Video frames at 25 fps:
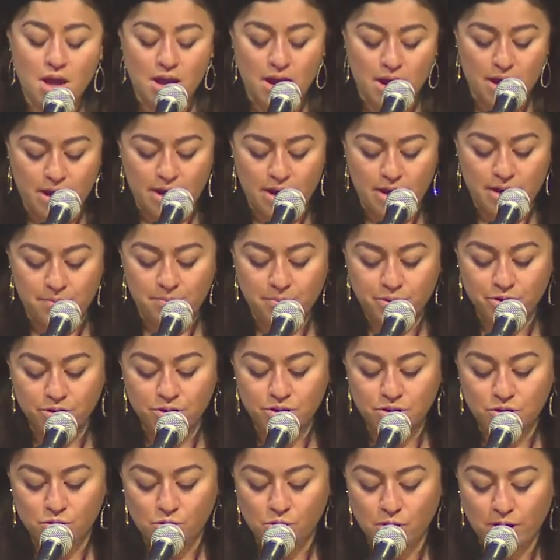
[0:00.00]
and
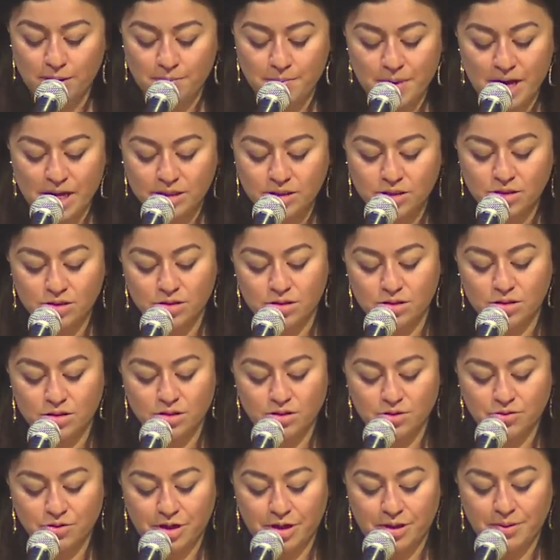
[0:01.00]
pursue a master's
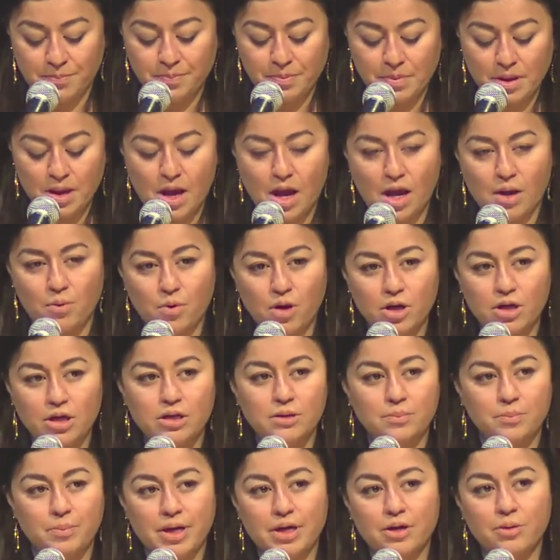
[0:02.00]
degree. I wanted
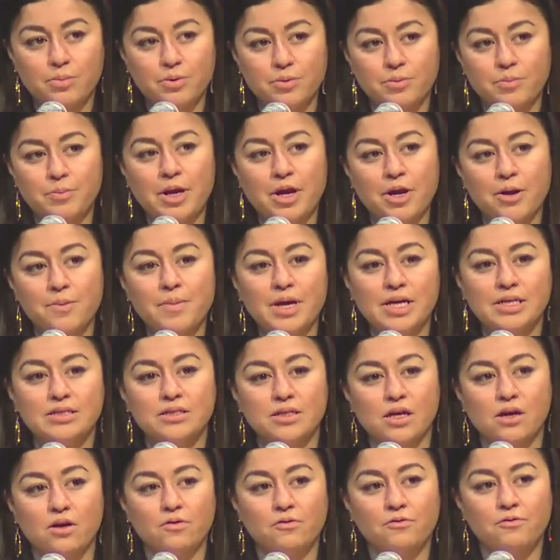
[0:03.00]
to better prepare
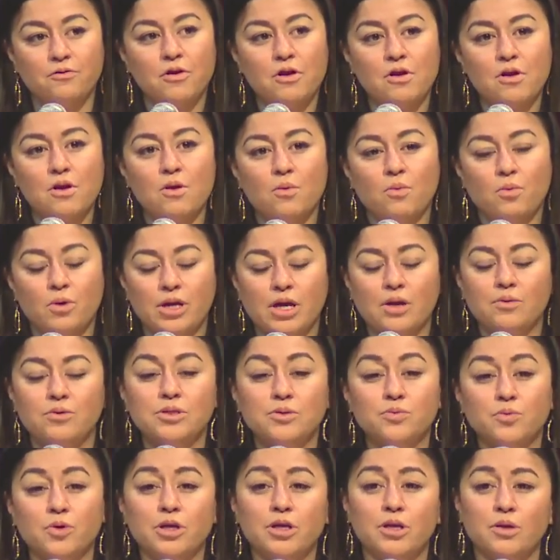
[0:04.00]
myself when I
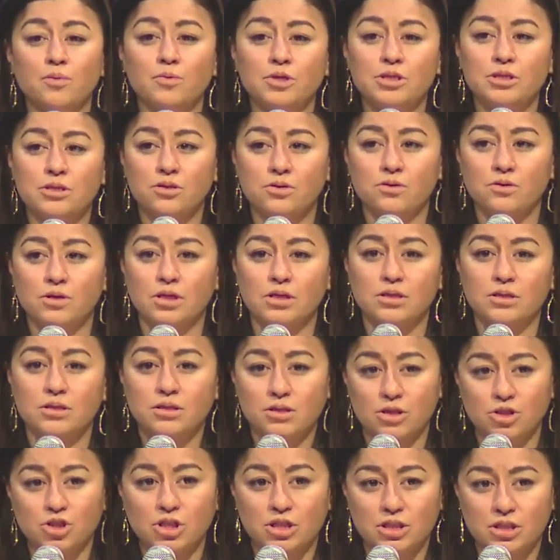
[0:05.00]
was working with students
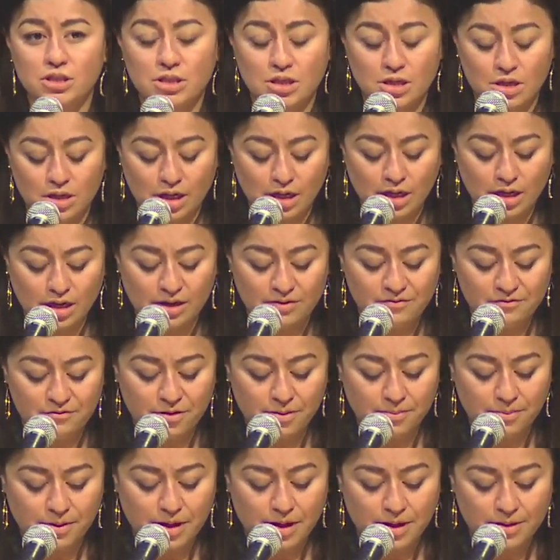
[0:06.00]
such as Enrique and
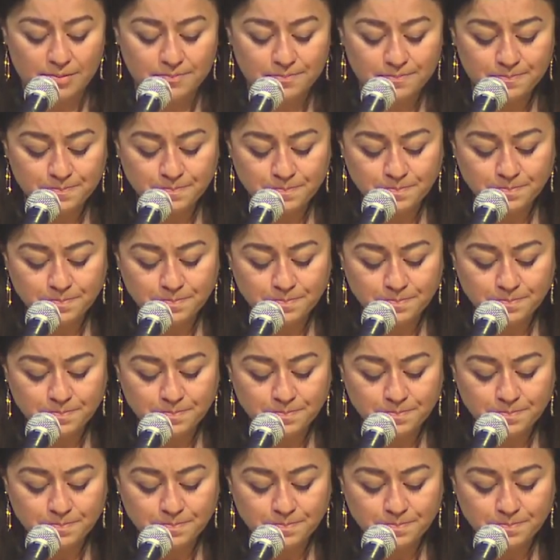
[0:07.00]
Fabian.